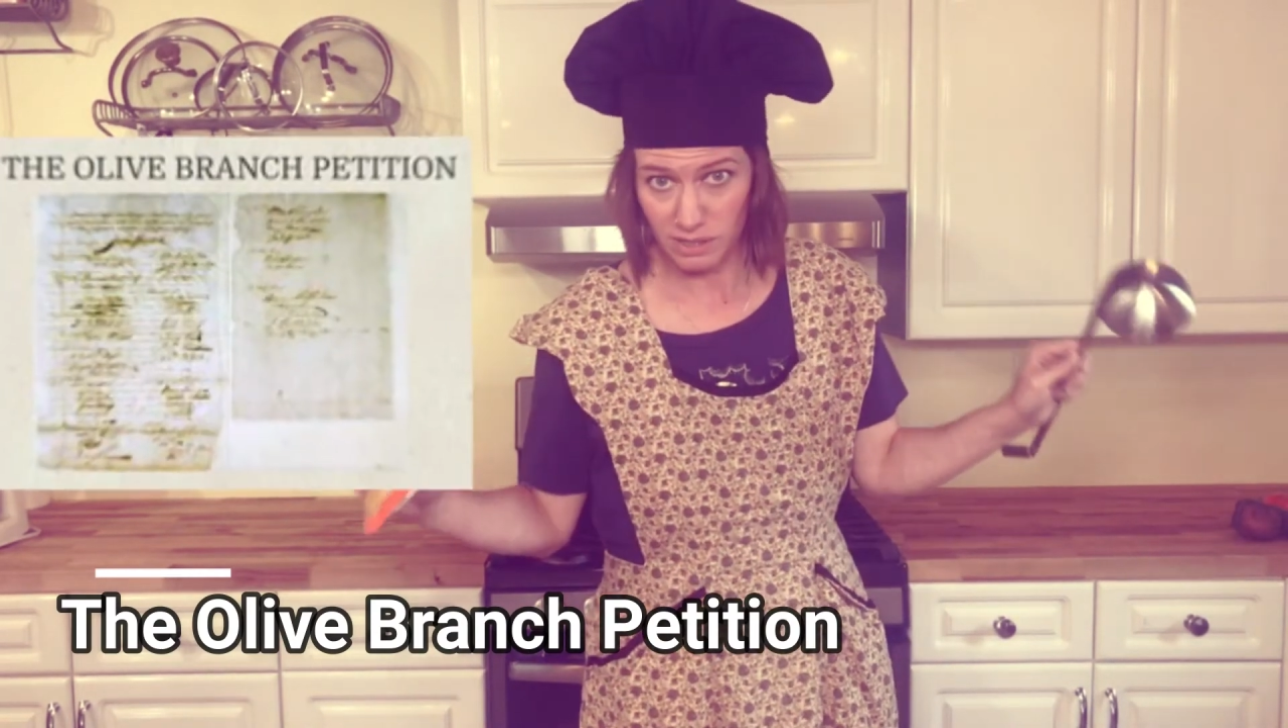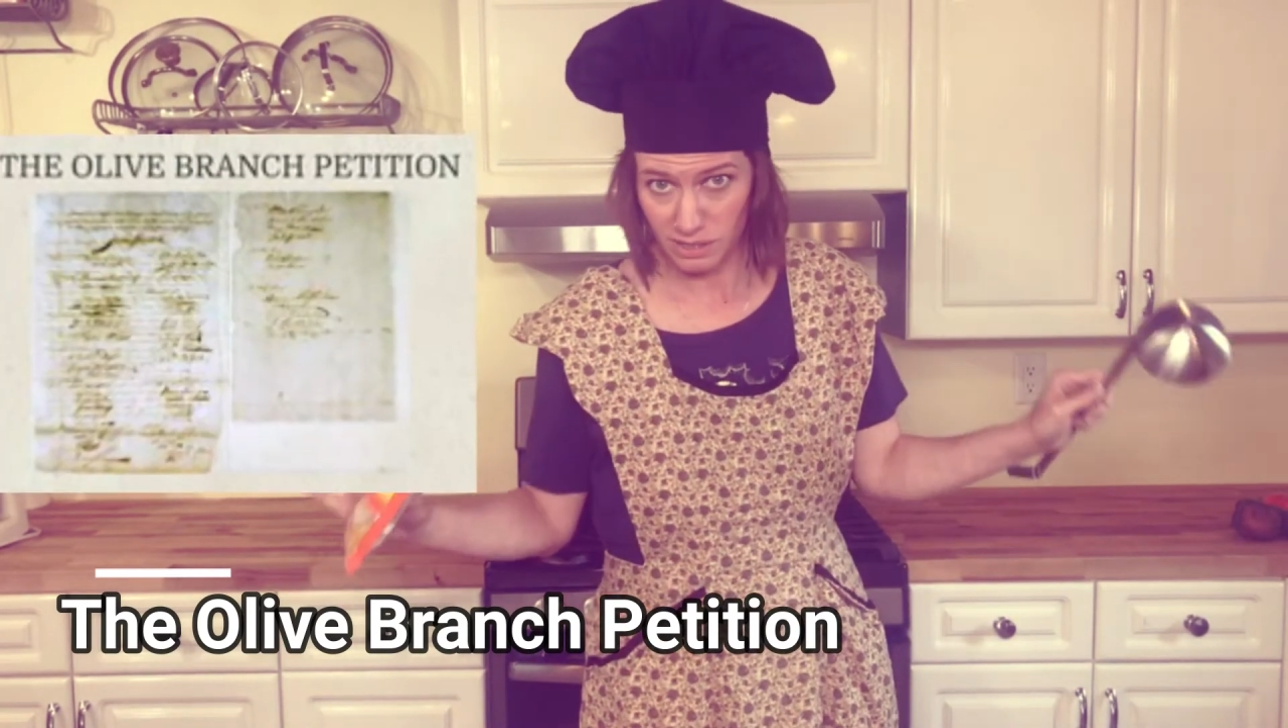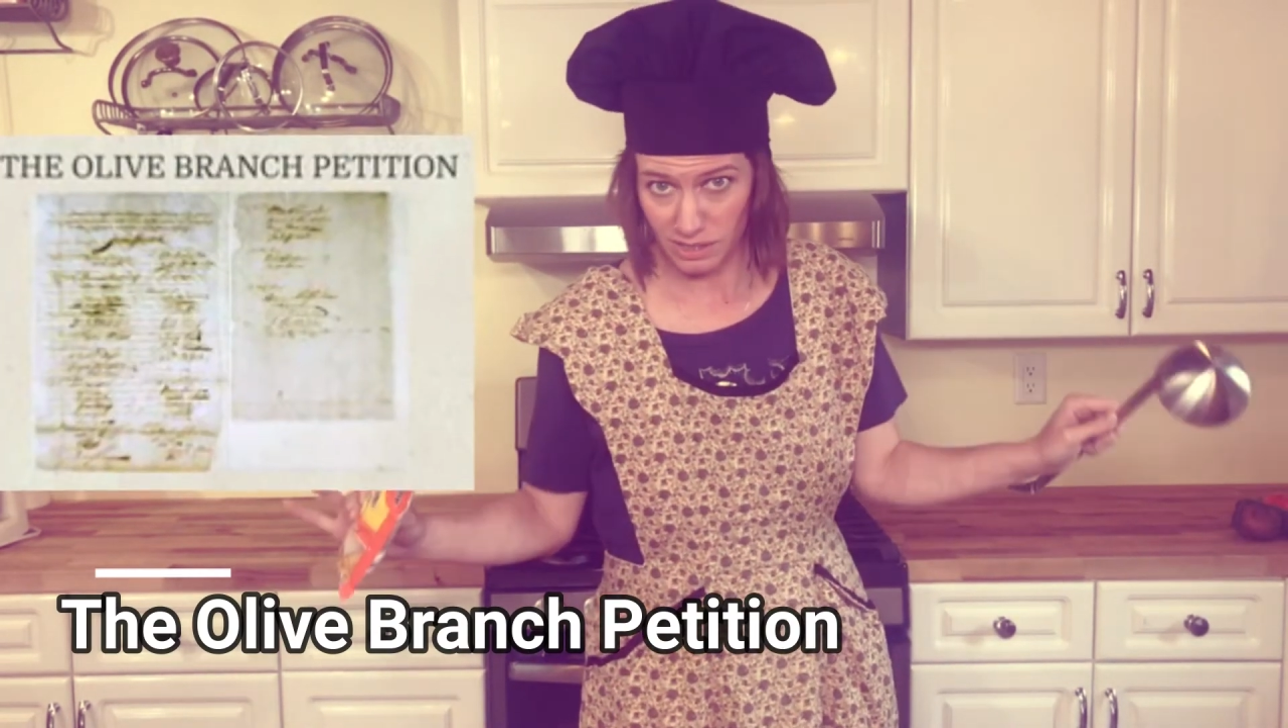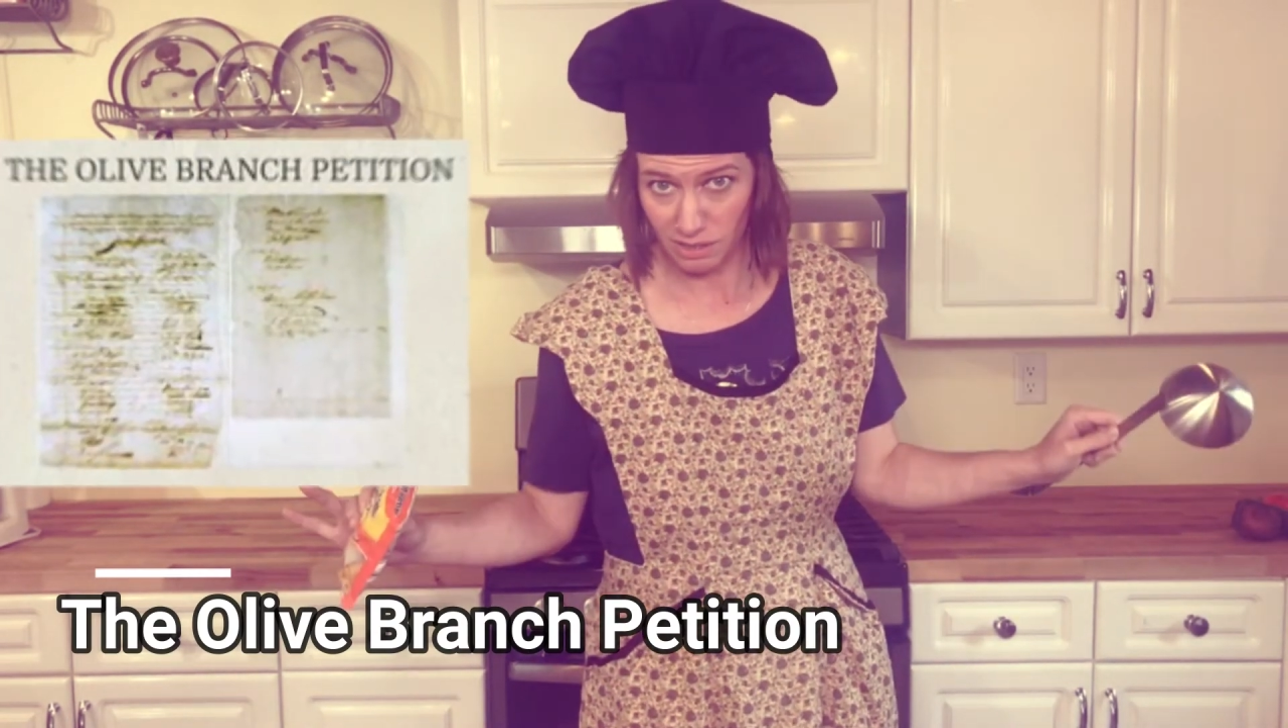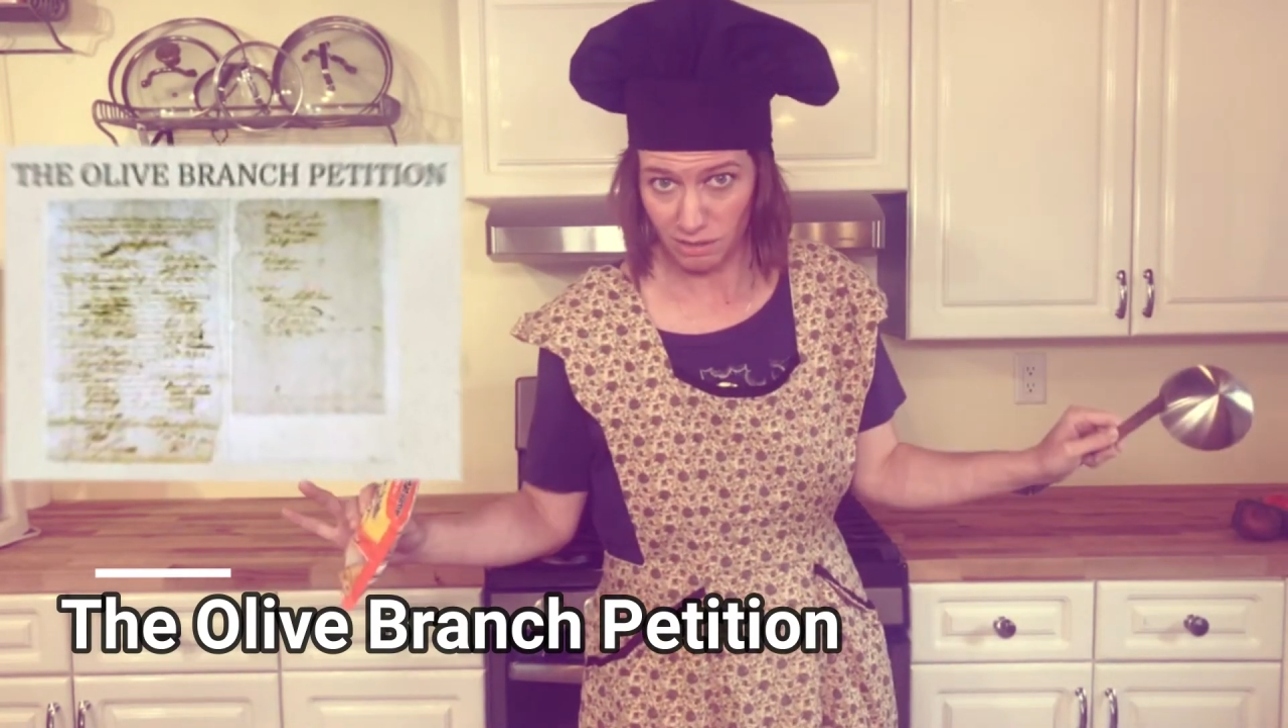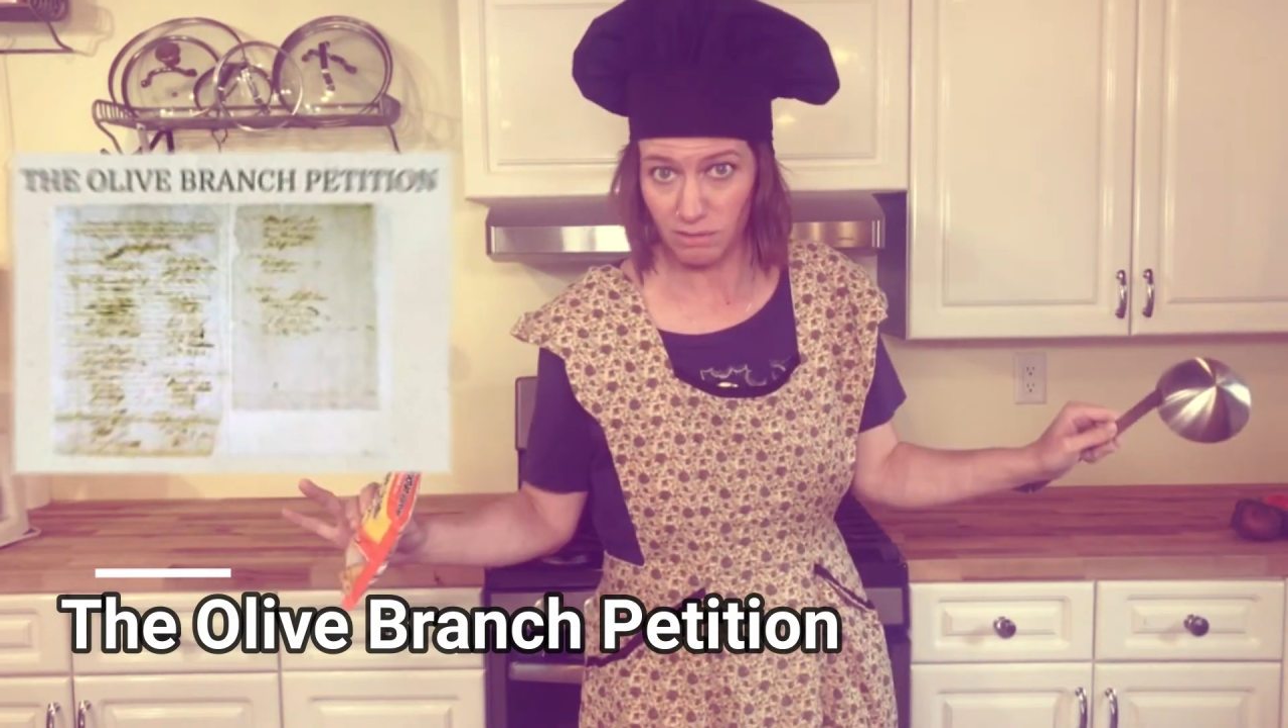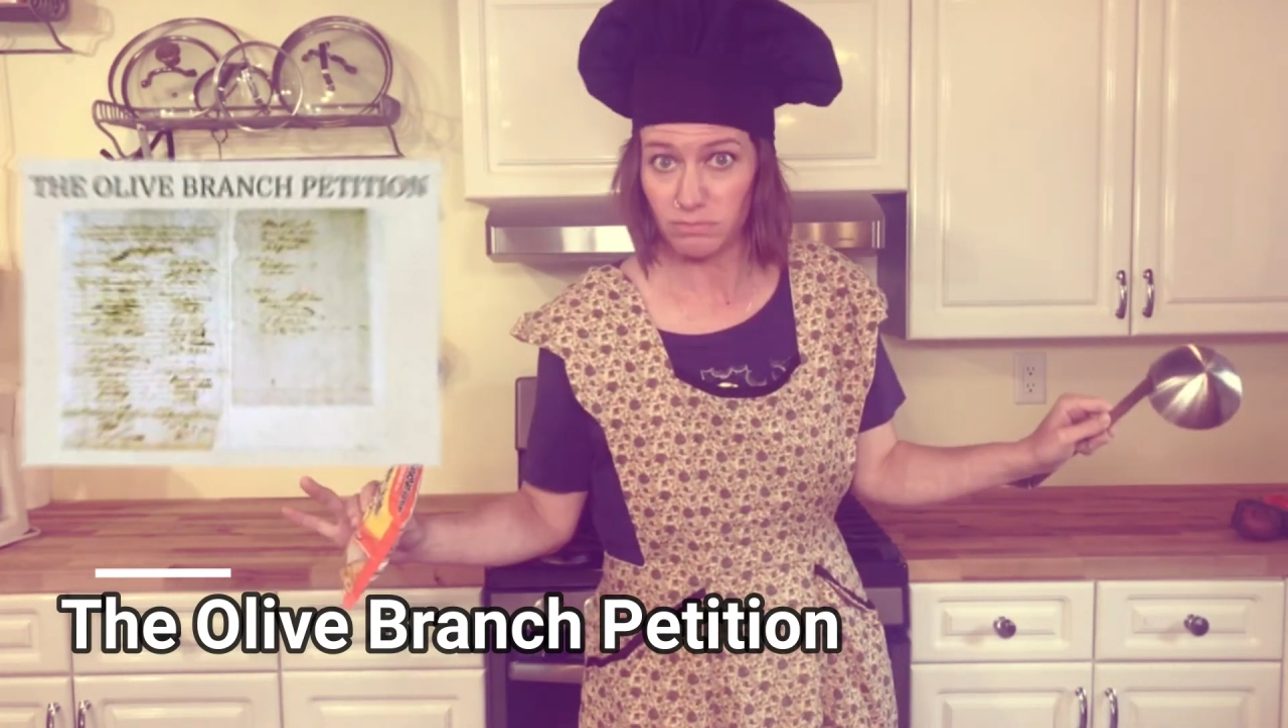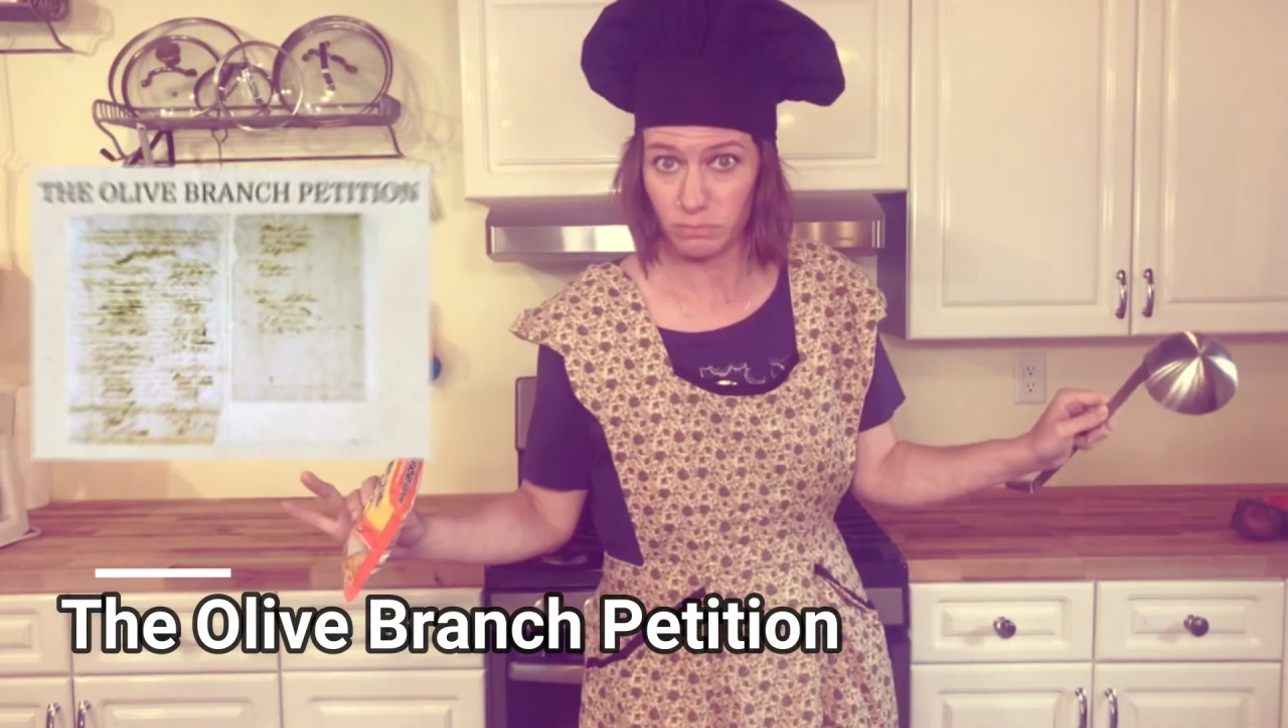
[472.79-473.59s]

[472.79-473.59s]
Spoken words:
still